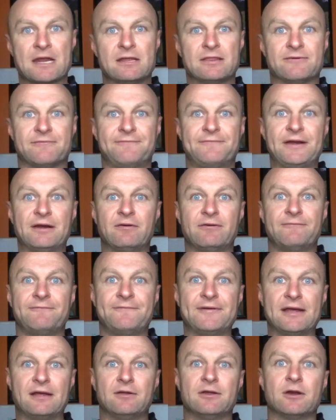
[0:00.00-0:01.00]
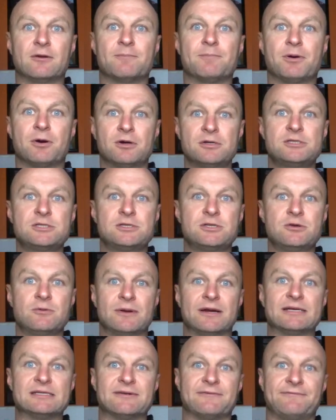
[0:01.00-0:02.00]
The fear of failure puts you
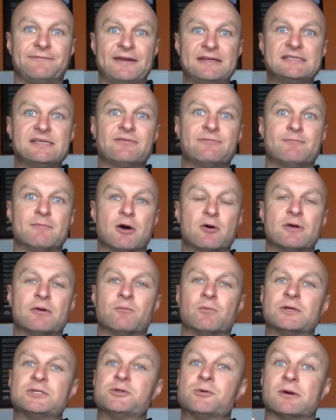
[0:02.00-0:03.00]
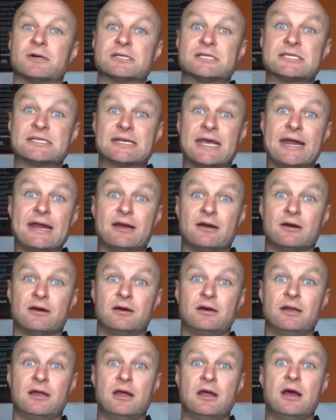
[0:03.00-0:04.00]
in a defensive mode in which you are
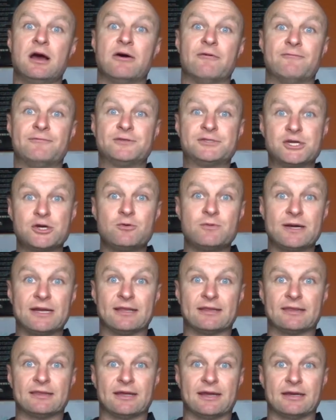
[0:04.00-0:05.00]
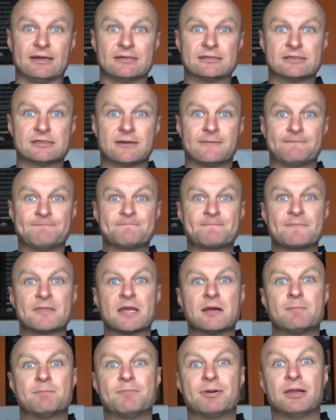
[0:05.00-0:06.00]
scared of doing things.
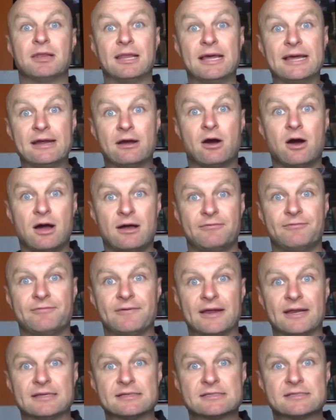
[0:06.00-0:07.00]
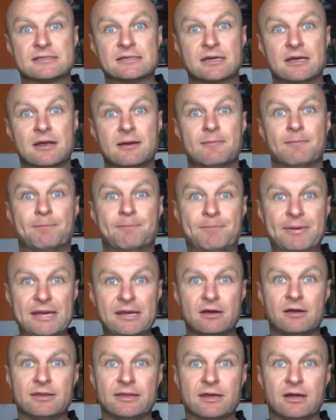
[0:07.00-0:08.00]
Play offense. Be
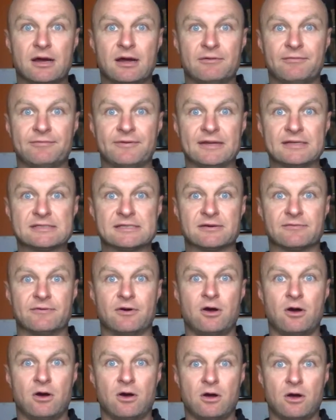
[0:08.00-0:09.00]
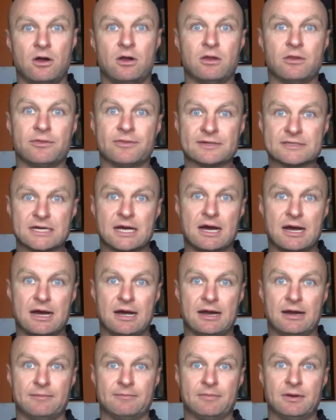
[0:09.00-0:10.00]
on the offensive all the
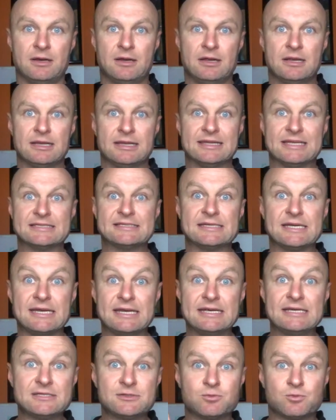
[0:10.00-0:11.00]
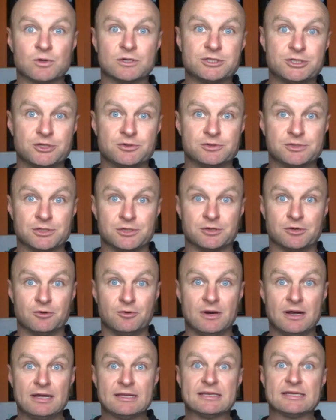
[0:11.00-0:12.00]
time. This is what you
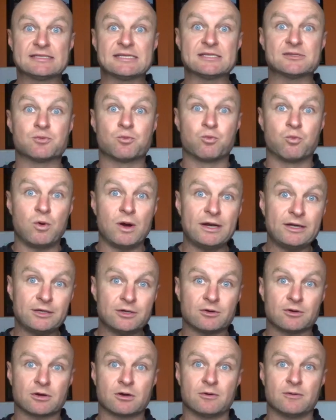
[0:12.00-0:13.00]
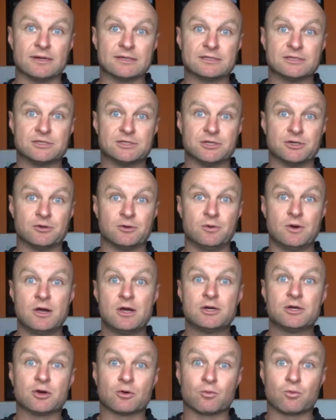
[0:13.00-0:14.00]
do. This is what you're going to do.
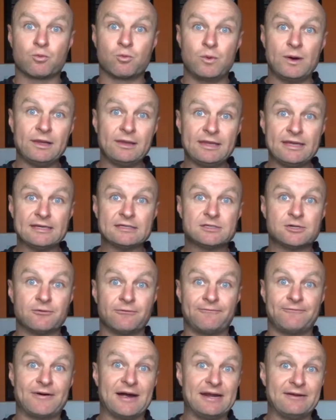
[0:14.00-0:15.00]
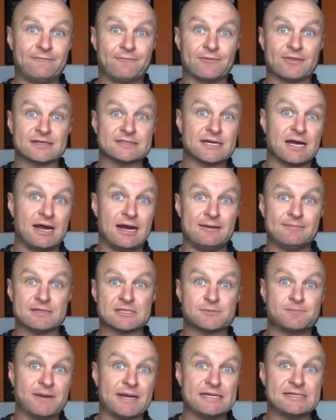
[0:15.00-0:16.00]
You're willing to fight for the time, the
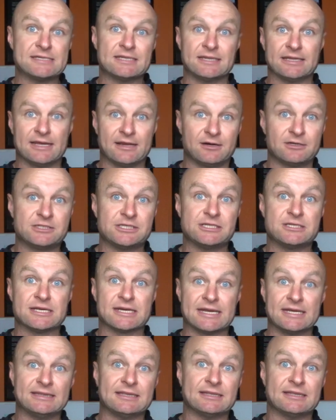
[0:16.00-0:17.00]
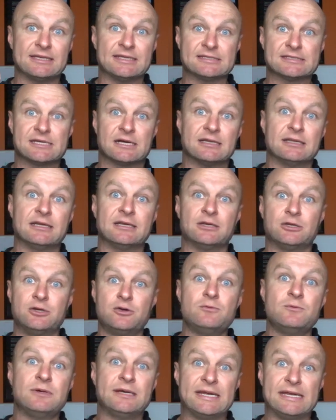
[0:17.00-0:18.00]
space, and the energy to get the things done that
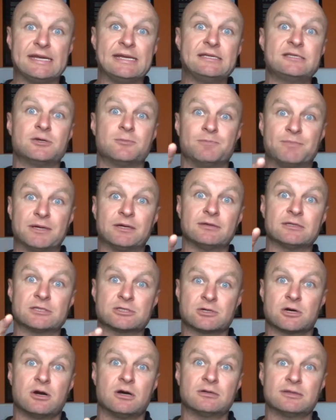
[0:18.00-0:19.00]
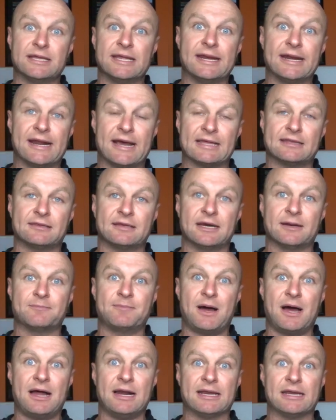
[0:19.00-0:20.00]
you need to build a strong, lean, and athletic
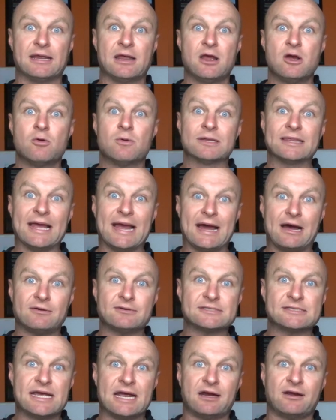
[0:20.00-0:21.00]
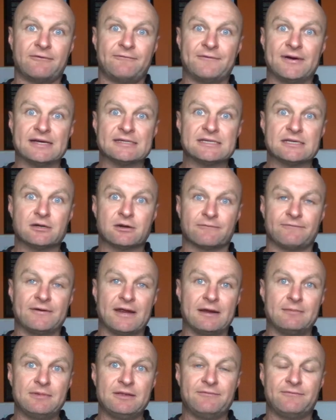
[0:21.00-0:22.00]
body without sacrificing your
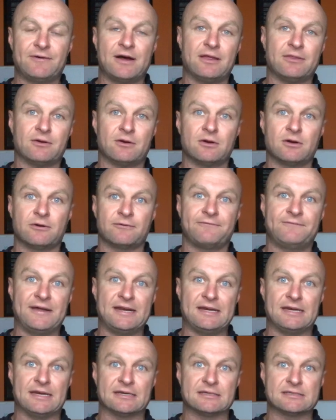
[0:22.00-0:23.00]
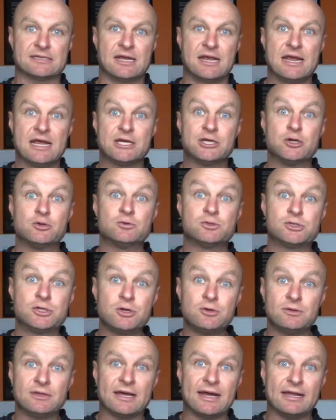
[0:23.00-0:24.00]
family, fatherhood, or fitness. You
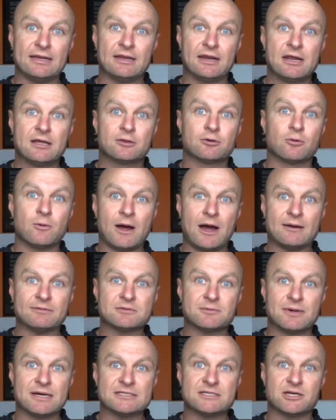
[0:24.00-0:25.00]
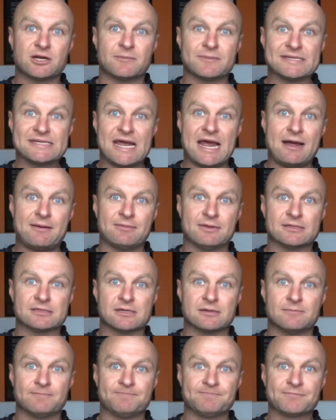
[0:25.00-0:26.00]
do that through optimizing your metabolism,